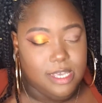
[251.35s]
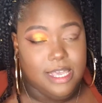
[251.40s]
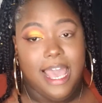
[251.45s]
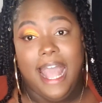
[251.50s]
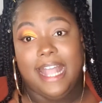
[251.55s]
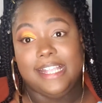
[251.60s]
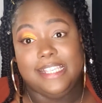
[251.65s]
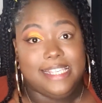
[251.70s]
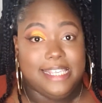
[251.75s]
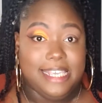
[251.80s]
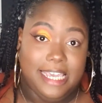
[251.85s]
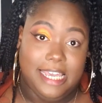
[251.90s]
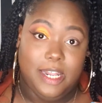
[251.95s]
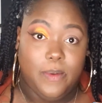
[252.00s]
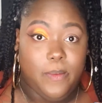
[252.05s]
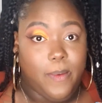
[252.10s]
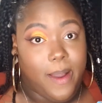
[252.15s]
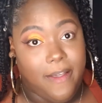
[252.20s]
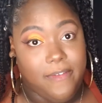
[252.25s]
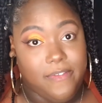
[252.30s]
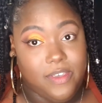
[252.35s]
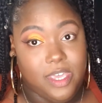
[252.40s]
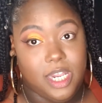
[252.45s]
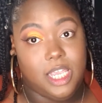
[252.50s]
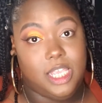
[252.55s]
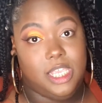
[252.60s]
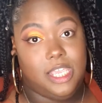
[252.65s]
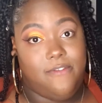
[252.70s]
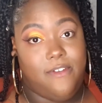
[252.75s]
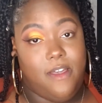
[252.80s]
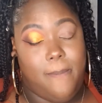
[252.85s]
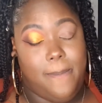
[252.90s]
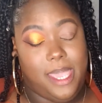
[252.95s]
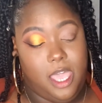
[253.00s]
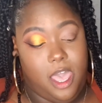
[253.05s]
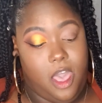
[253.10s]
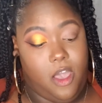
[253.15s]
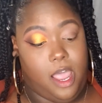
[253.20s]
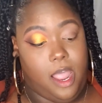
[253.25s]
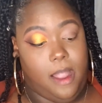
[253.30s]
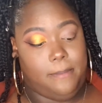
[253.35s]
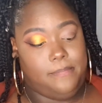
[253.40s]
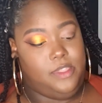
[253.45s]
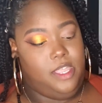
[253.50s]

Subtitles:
I just get in where I fit in. You feel me? Okay.